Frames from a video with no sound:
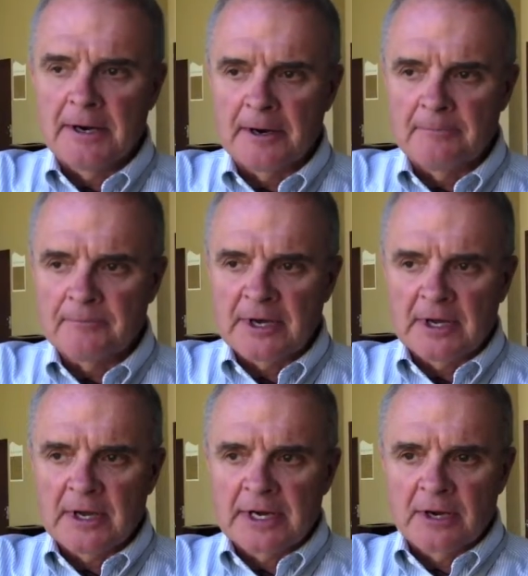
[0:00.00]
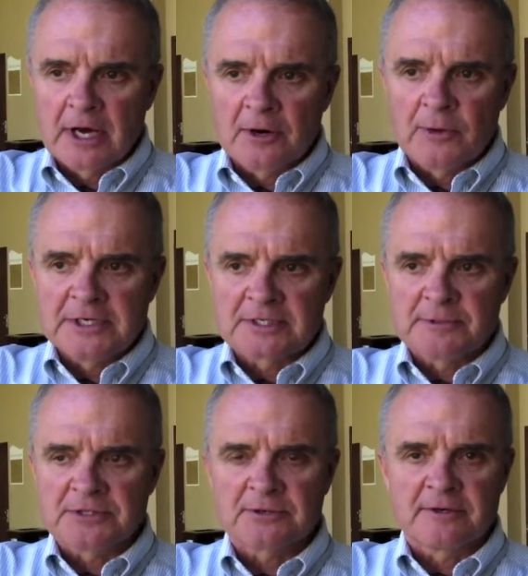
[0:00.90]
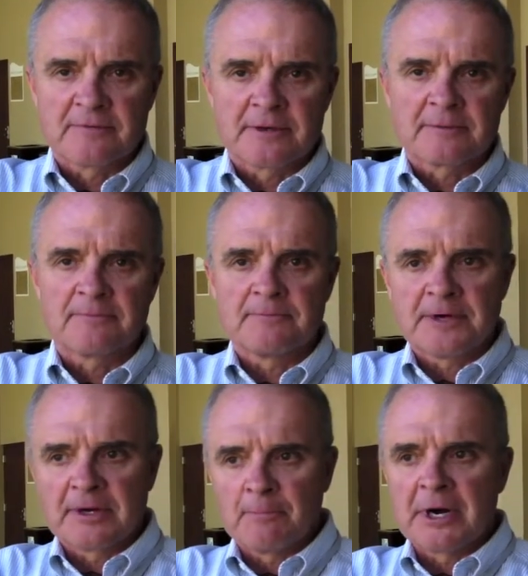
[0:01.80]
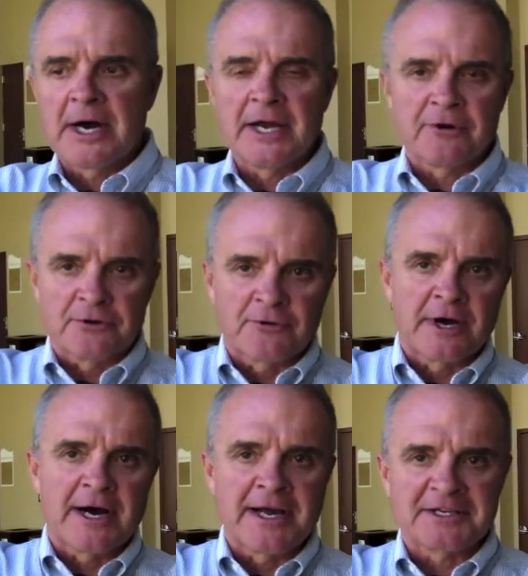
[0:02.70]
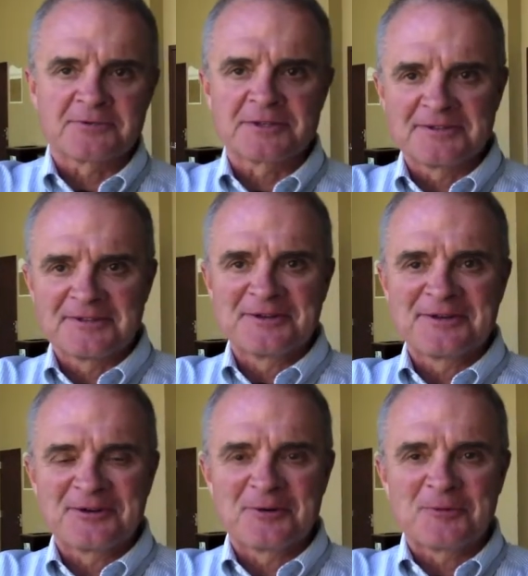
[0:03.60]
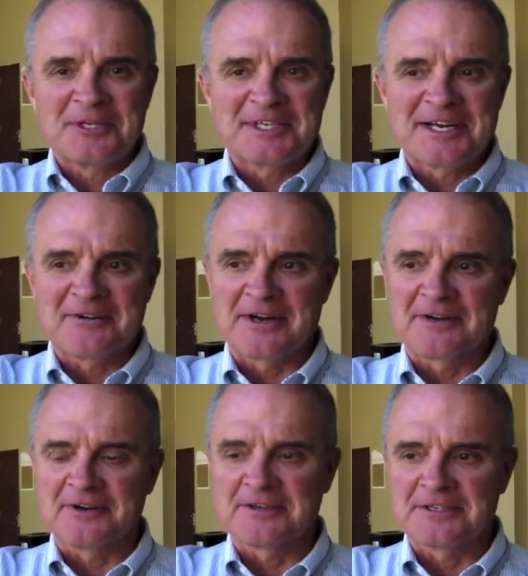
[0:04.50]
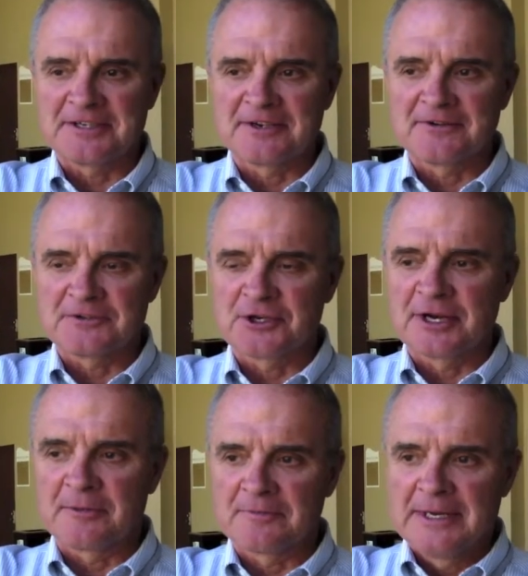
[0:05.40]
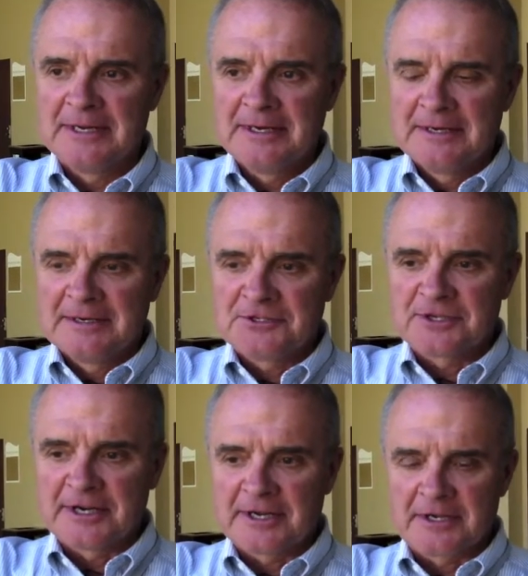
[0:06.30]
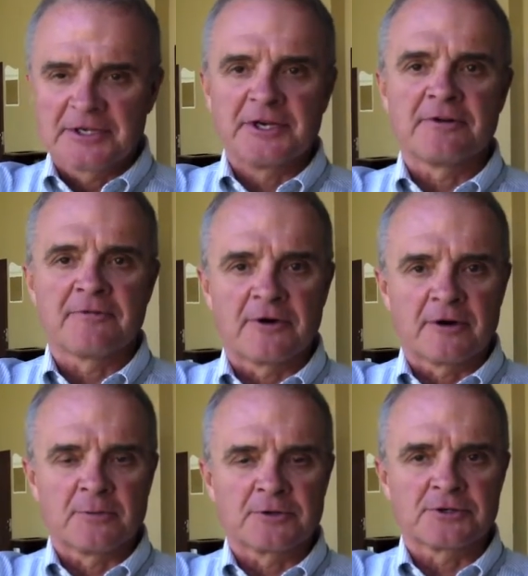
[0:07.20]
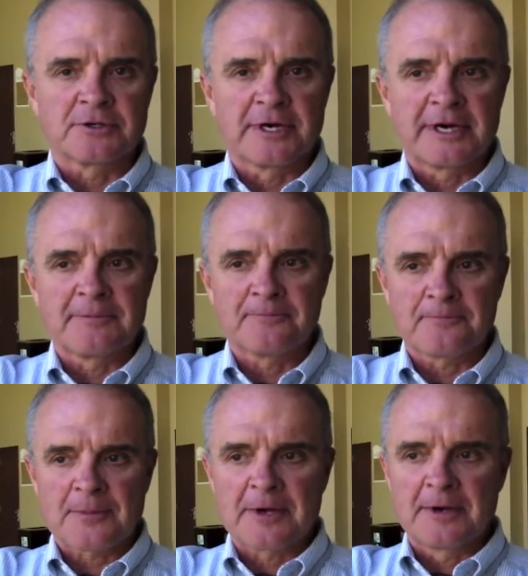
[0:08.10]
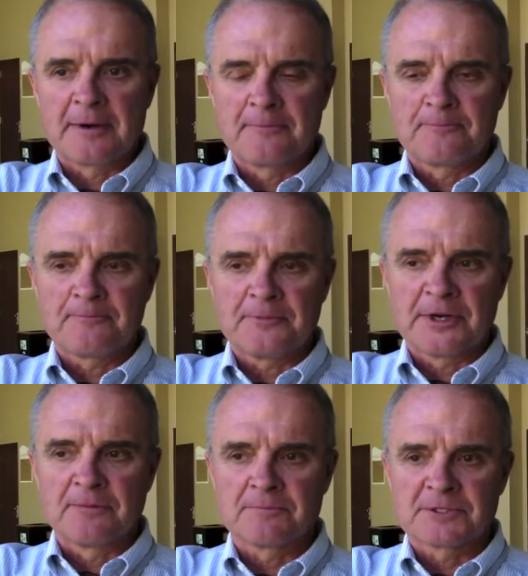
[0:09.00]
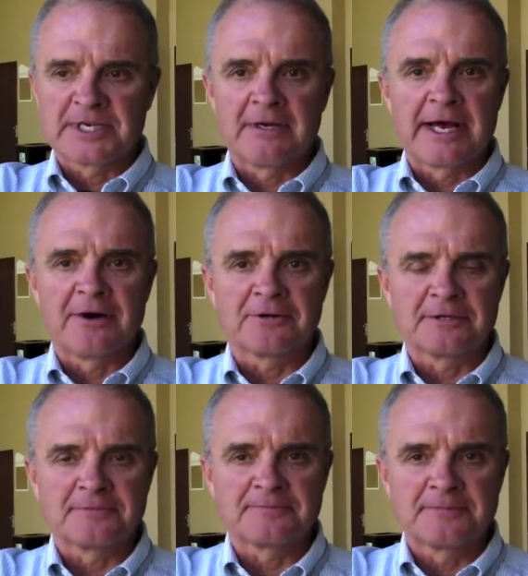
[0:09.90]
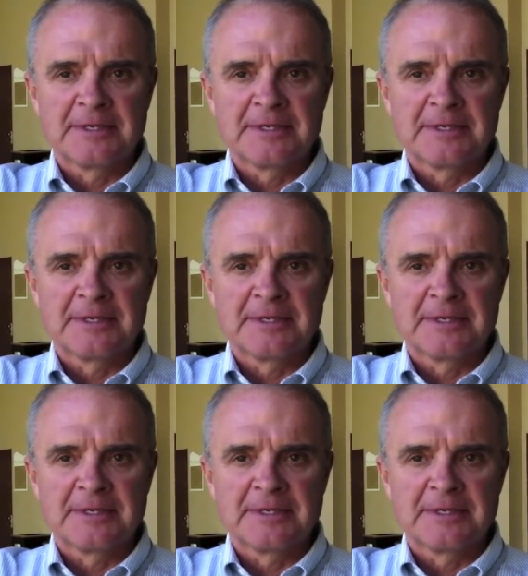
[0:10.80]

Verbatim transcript: Um, in a lot of ways, it's been sort of a, a buy or dry. Is what you know what we say around here is, you know, should I should I continue to farm, or should I um, you know, sell out and,